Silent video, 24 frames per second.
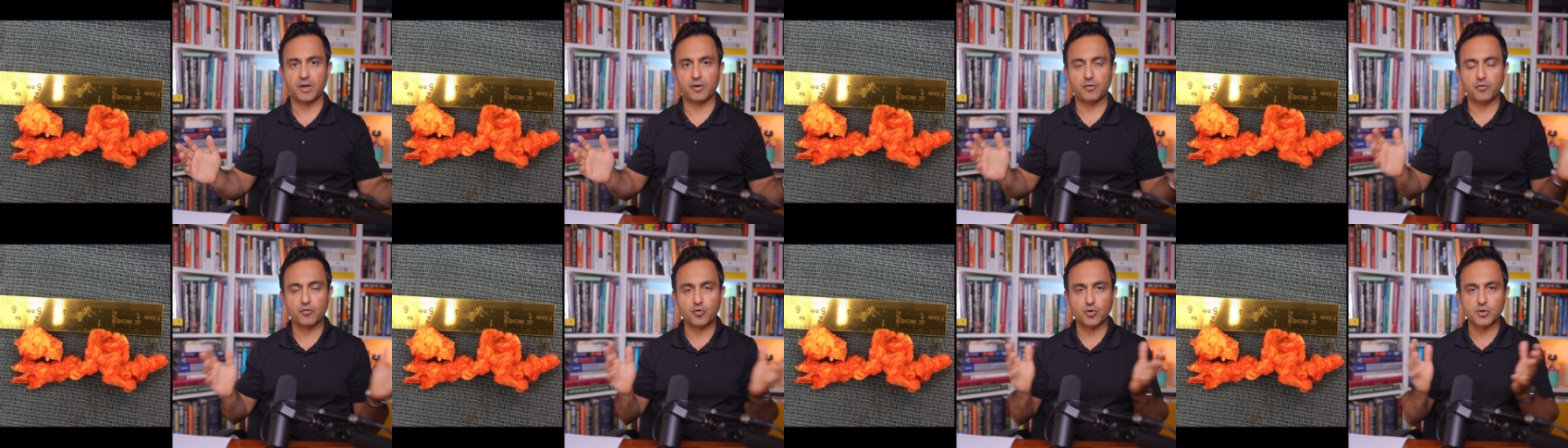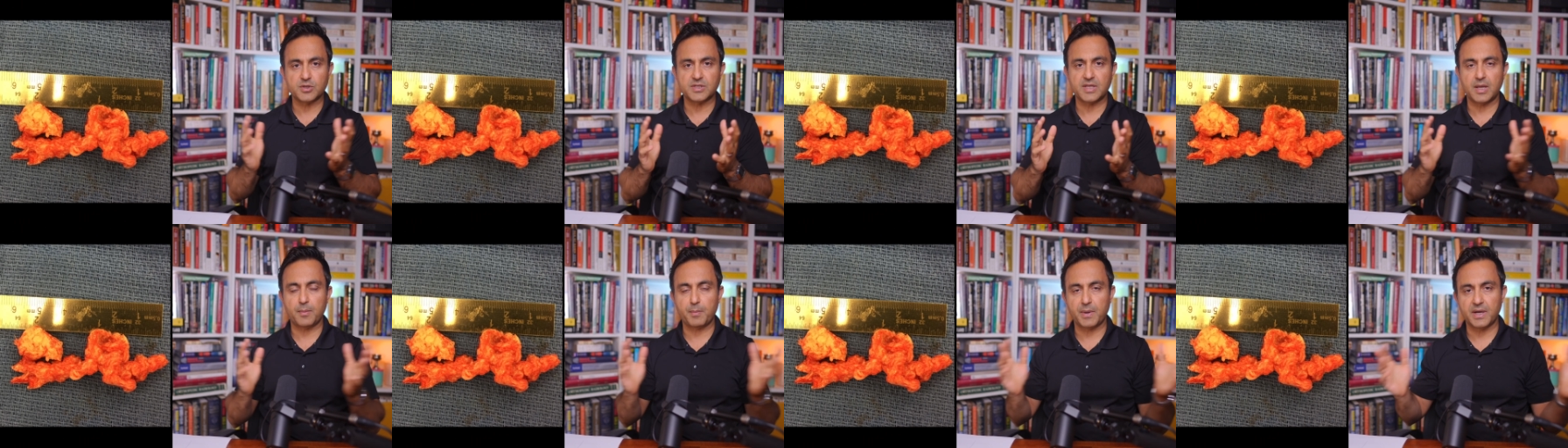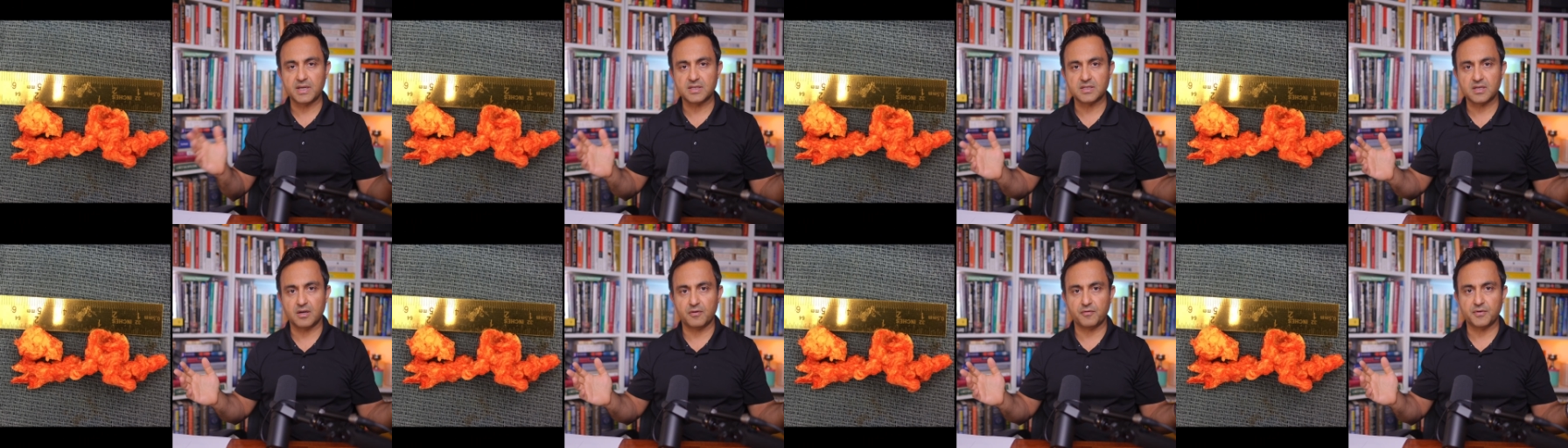And of course, that
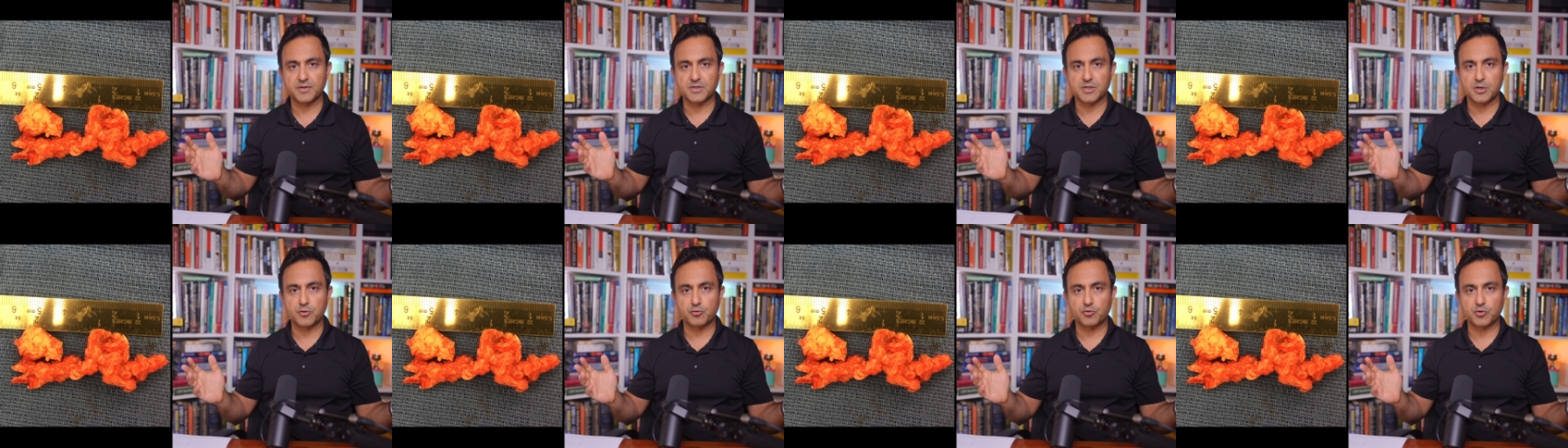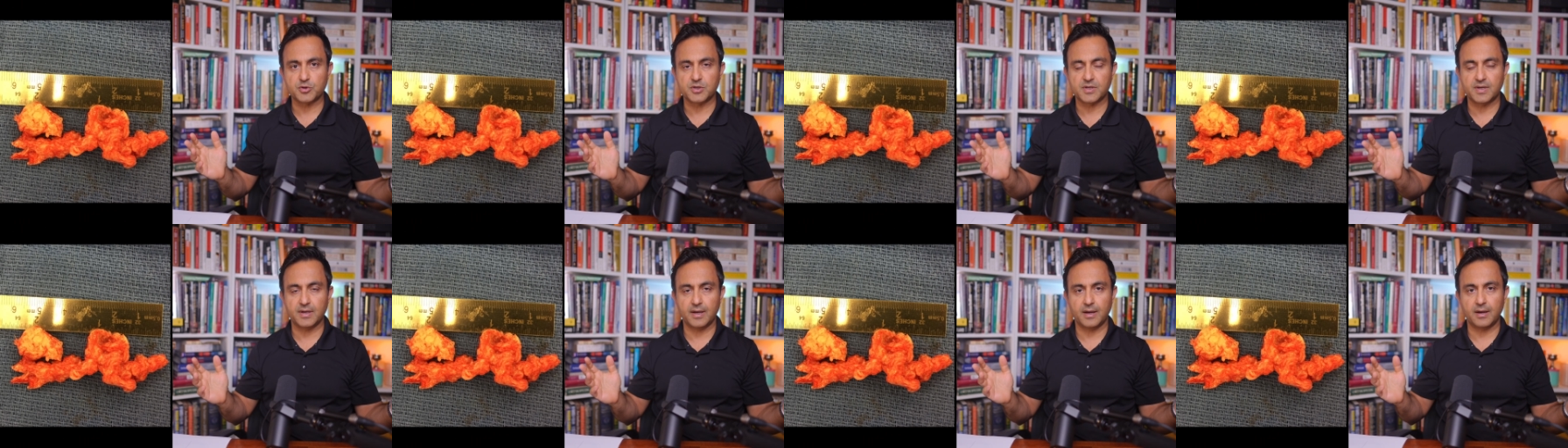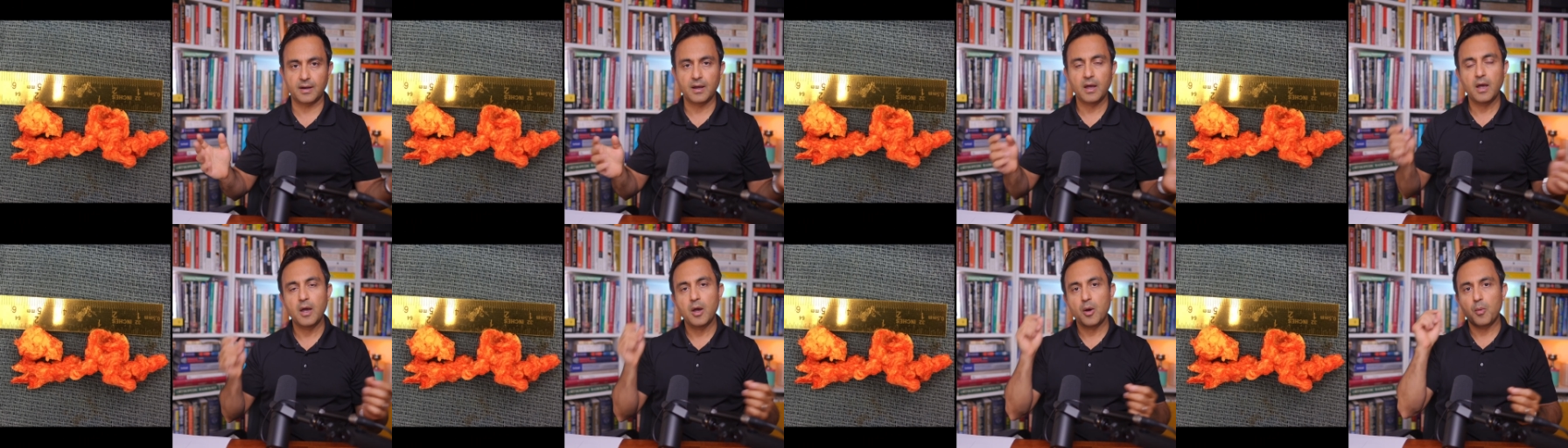by itself is
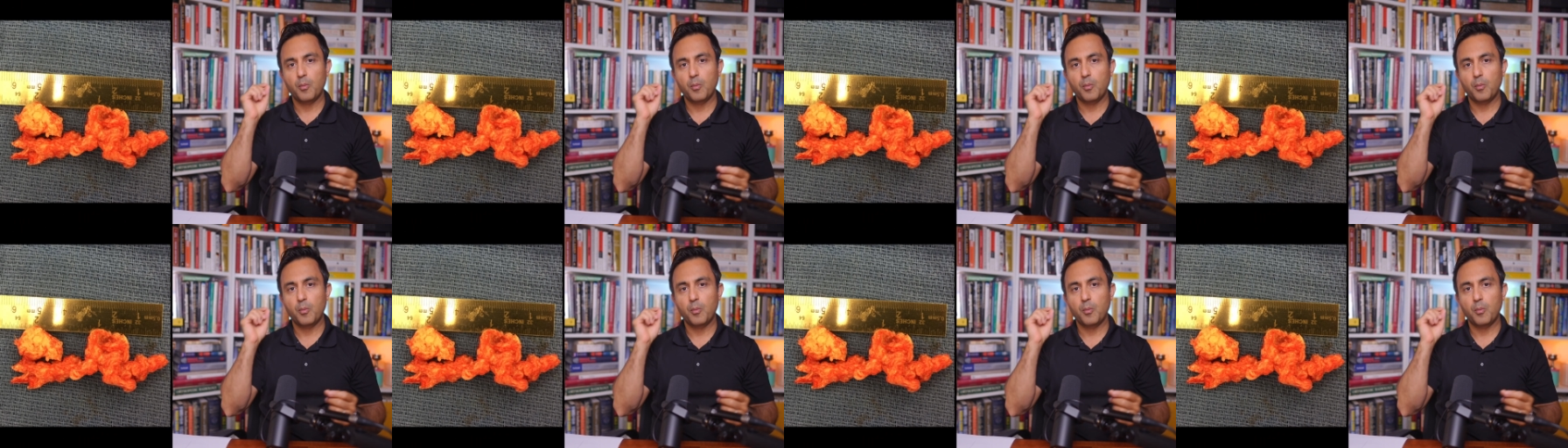interesting.